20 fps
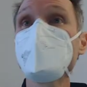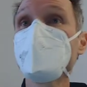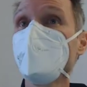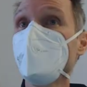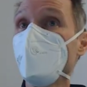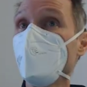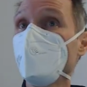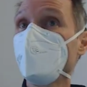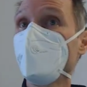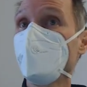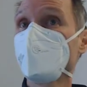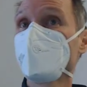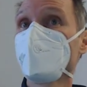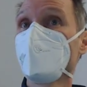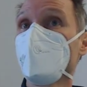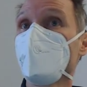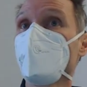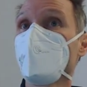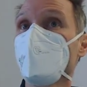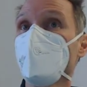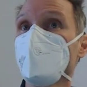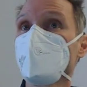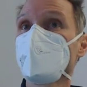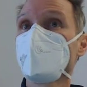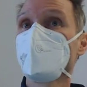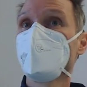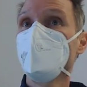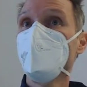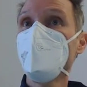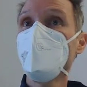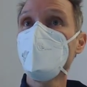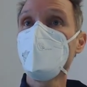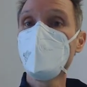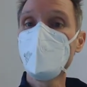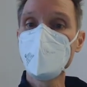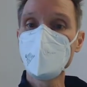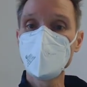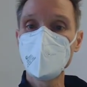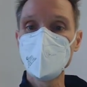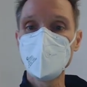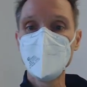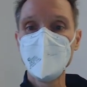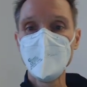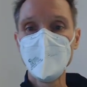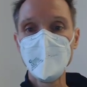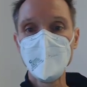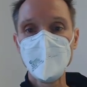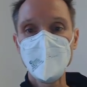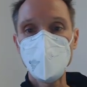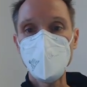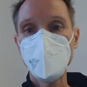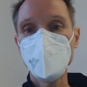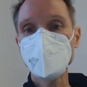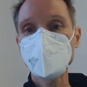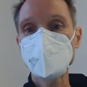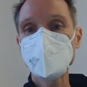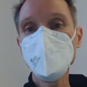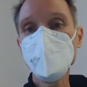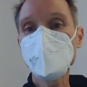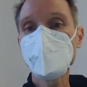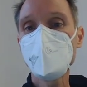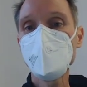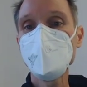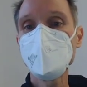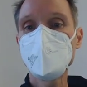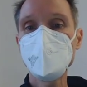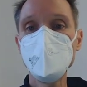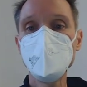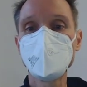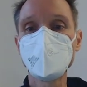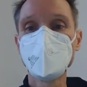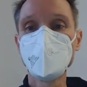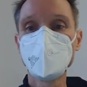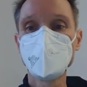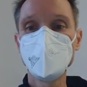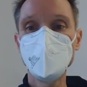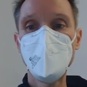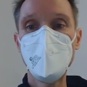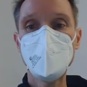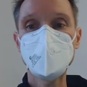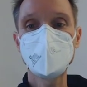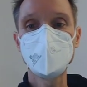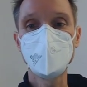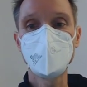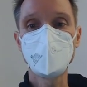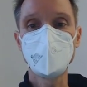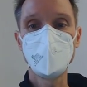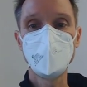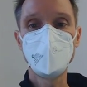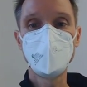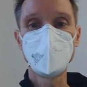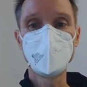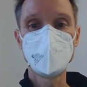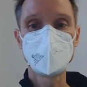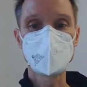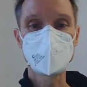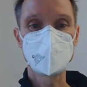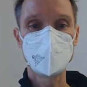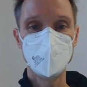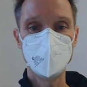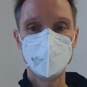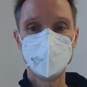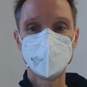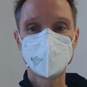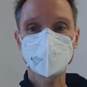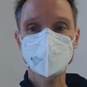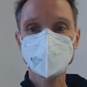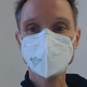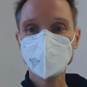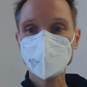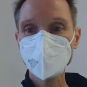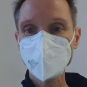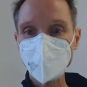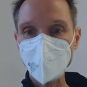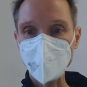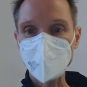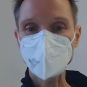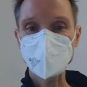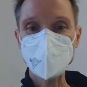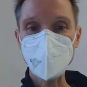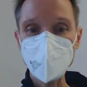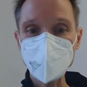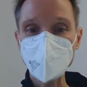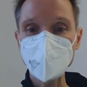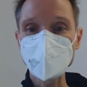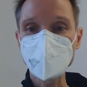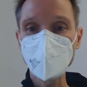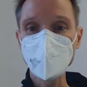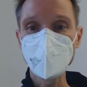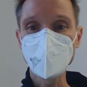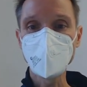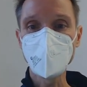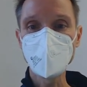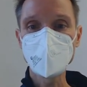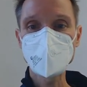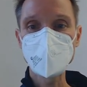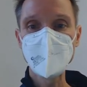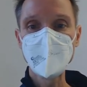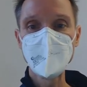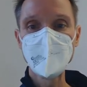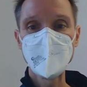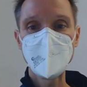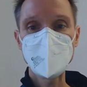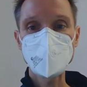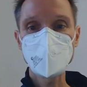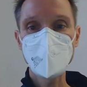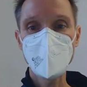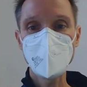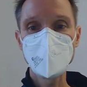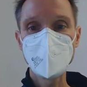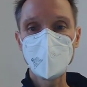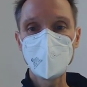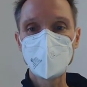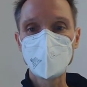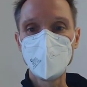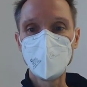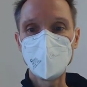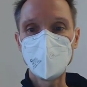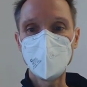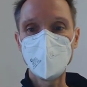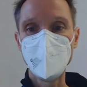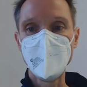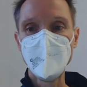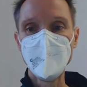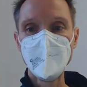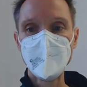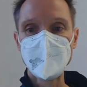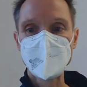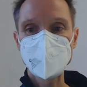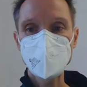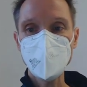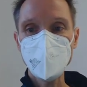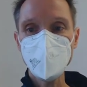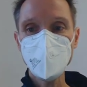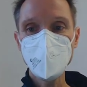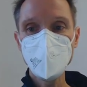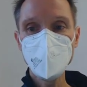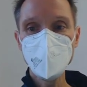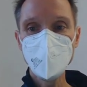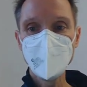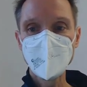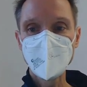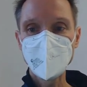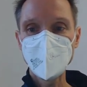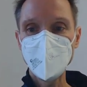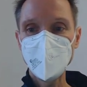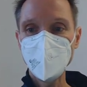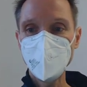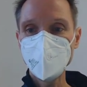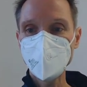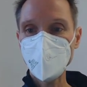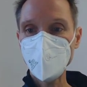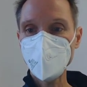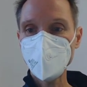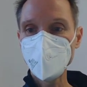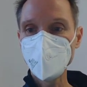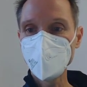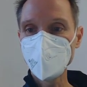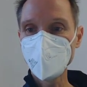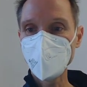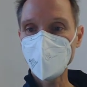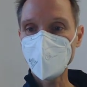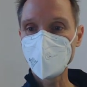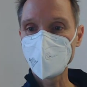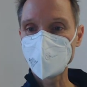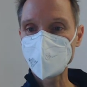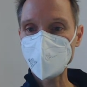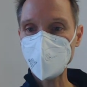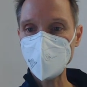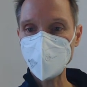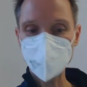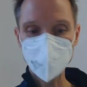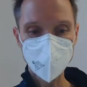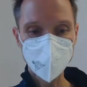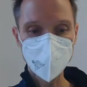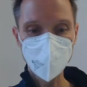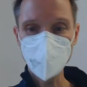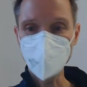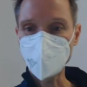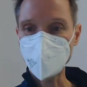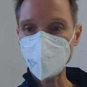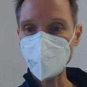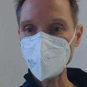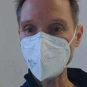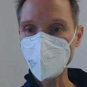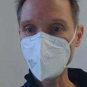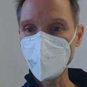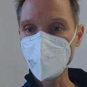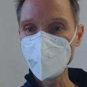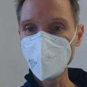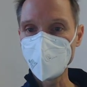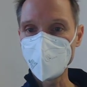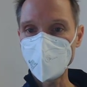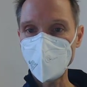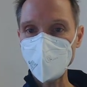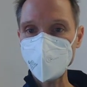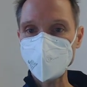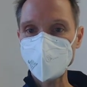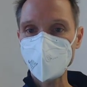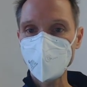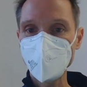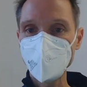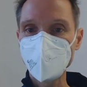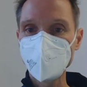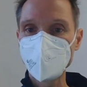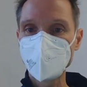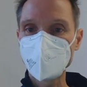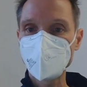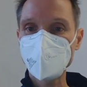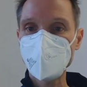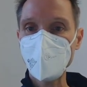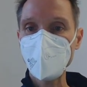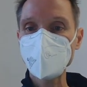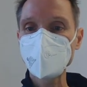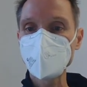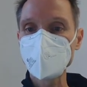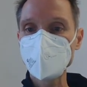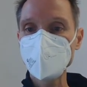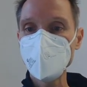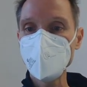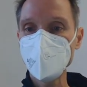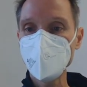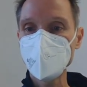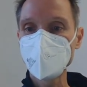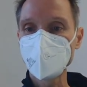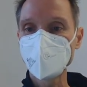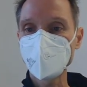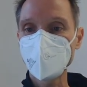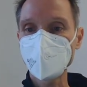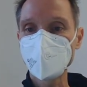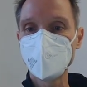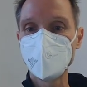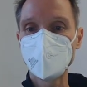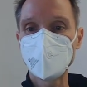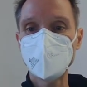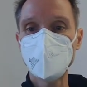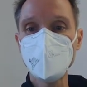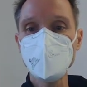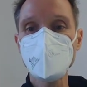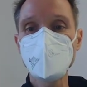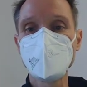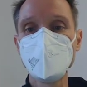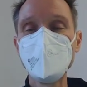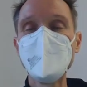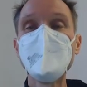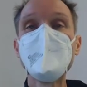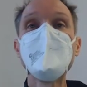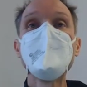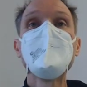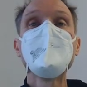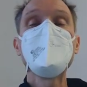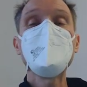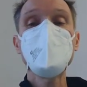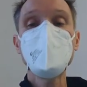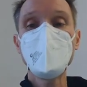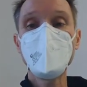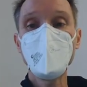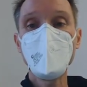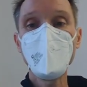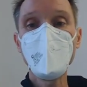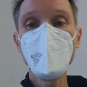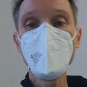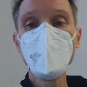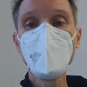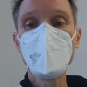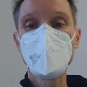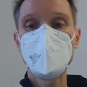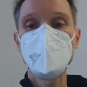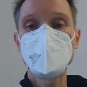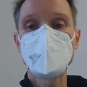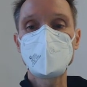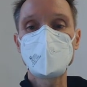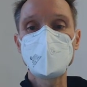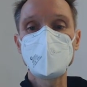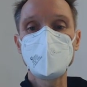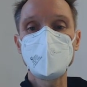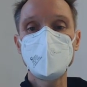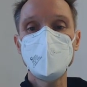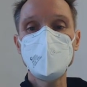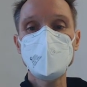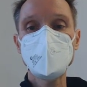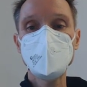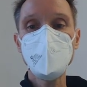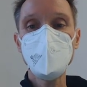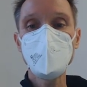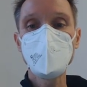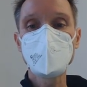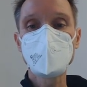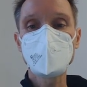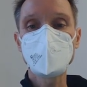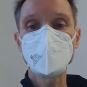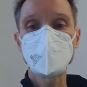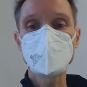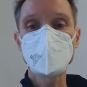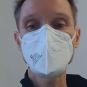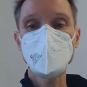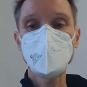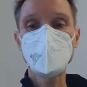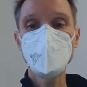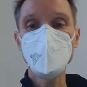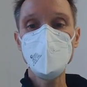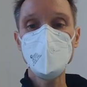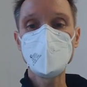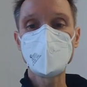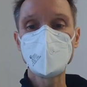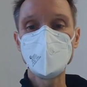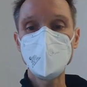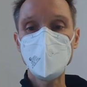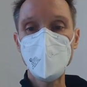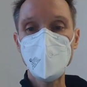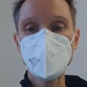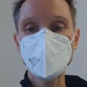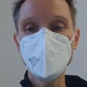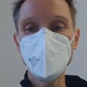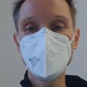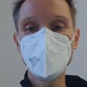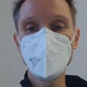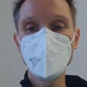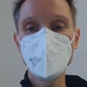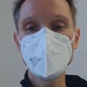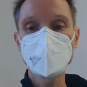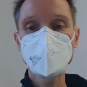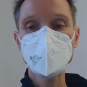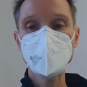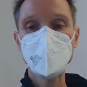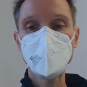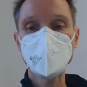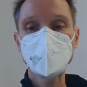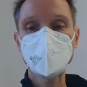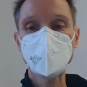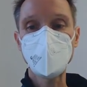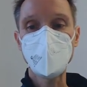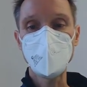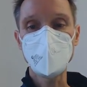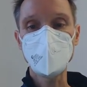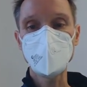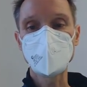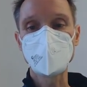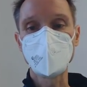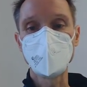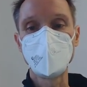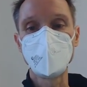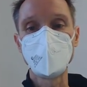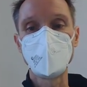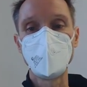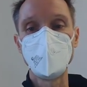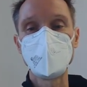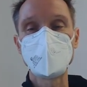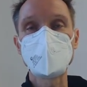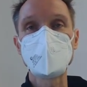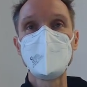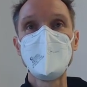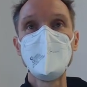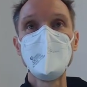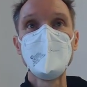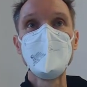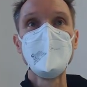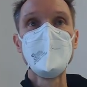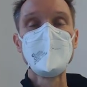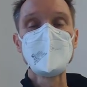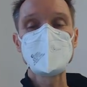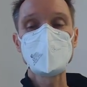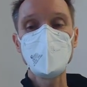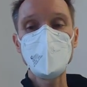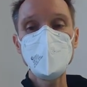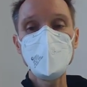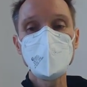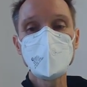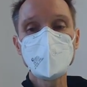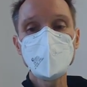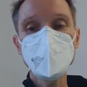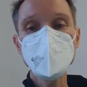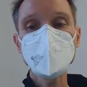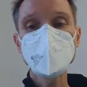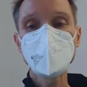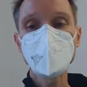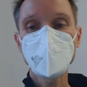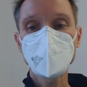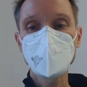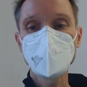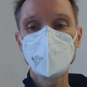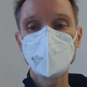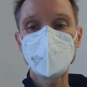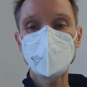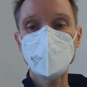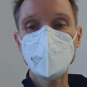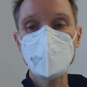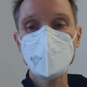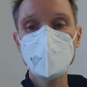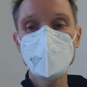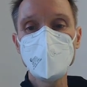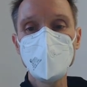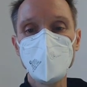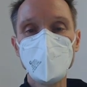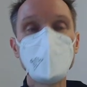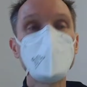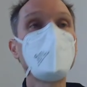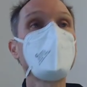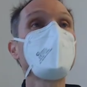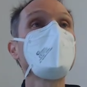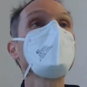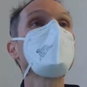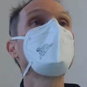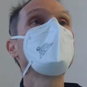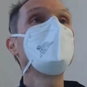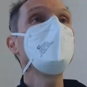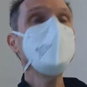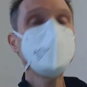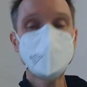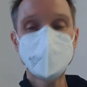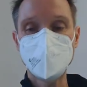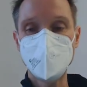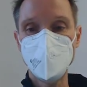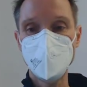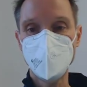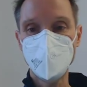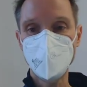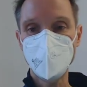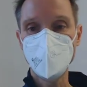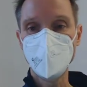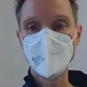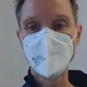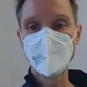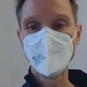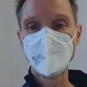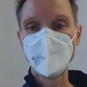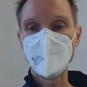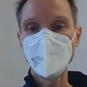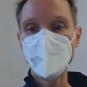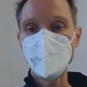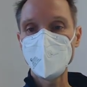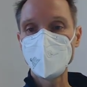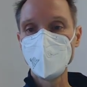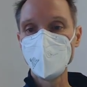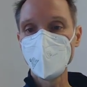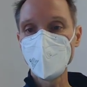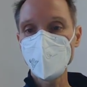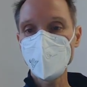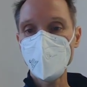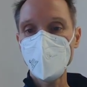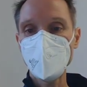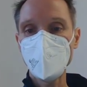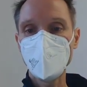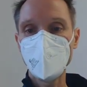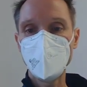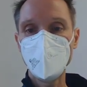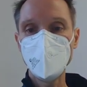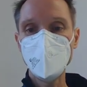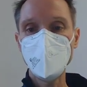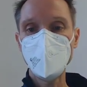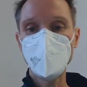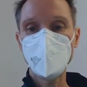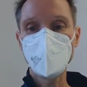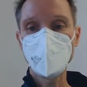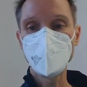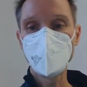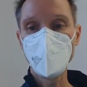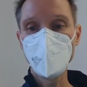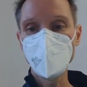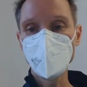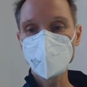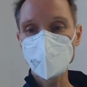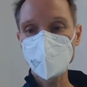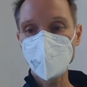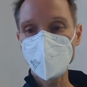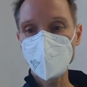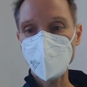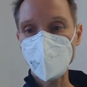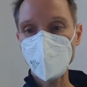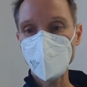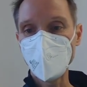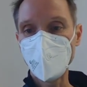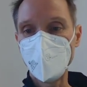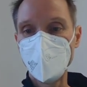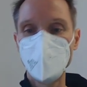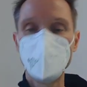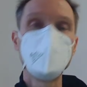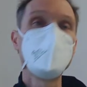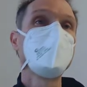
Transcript: on how fast we progress. Maybe we will have a sneak peek into reactive forms too. But template-driven forms is what we are doing now. So if you take a look at all the rest of the chapters here in the documentation, it always distinguishes between reactive forms and template-driven forms. So when you read the documentation for this year, ignore that one and focus on that one.